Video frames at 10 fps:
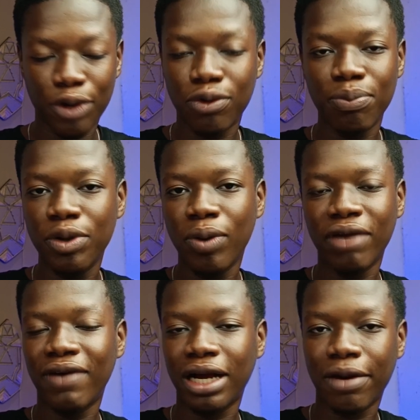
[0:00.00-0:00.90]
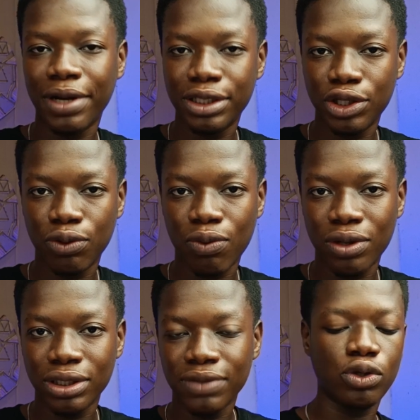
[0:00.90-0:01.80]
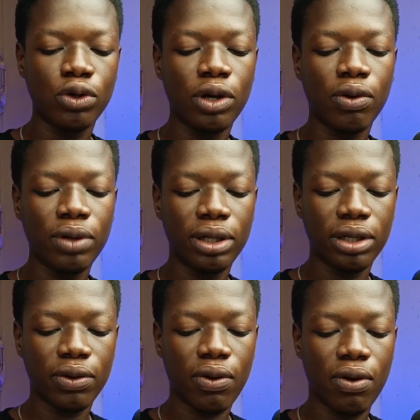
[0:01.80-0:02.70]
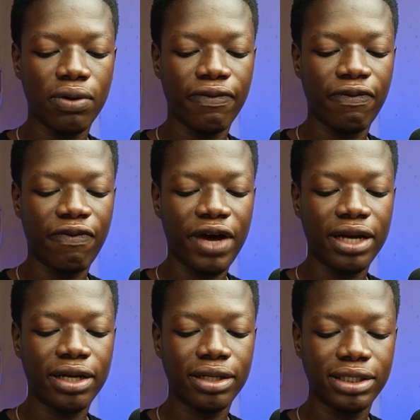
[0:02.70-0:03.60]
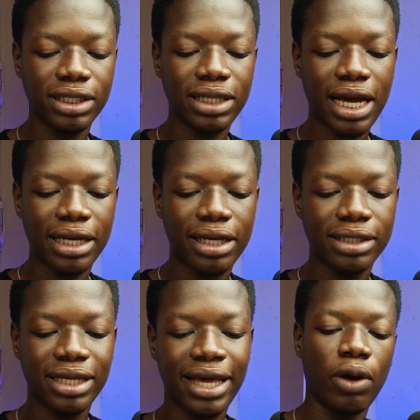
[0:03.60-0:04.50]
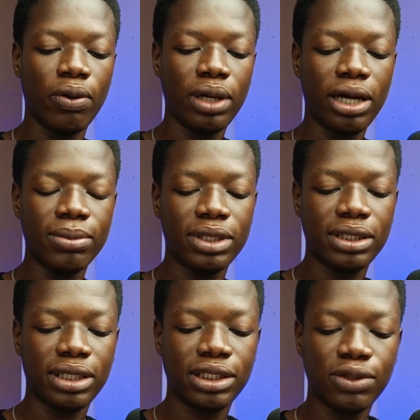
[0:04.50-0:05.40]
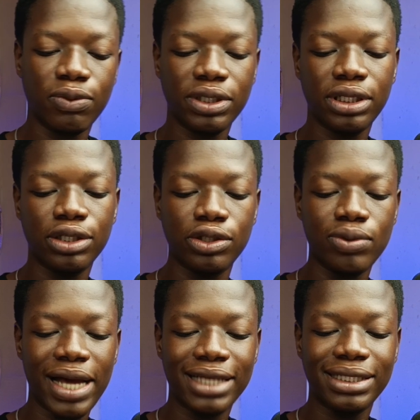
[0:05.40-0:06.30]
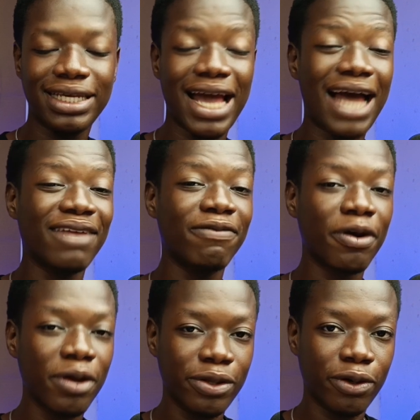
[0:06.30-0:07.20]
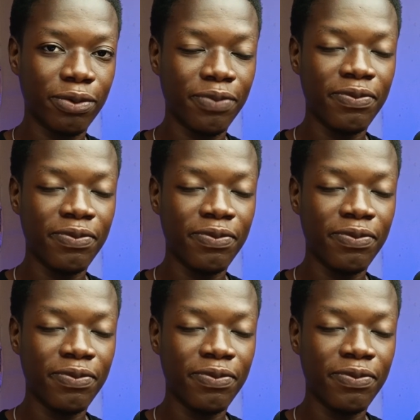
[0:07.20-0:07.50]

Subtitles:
It could be whatever currency you want. So you're going to click on fund just like this. You're going to come to this section which says USD at the very top.